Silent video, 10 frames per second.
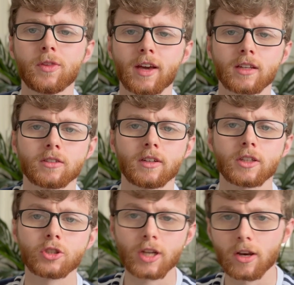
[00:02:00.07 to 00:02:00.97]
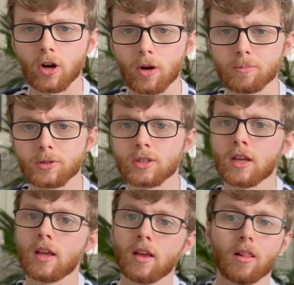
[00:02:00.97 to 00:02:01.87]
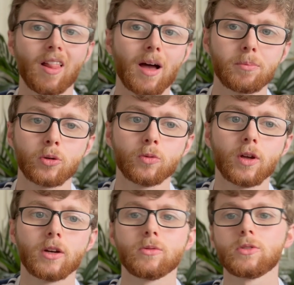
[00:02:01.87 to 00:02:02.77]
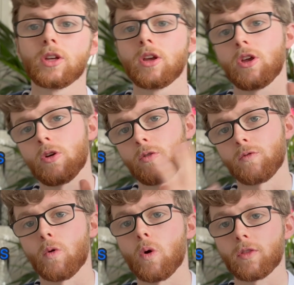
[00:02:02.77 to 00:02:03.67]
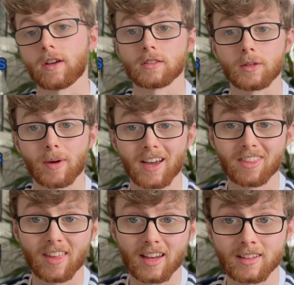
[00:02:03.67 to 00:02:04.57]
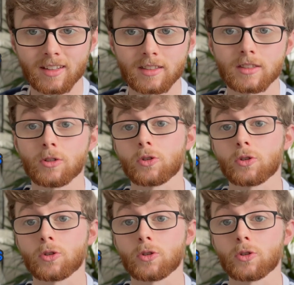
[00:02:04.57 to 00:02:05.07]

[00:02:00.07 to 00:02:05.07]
things like chin-ups, lat pull-downs. For things like back thickness you're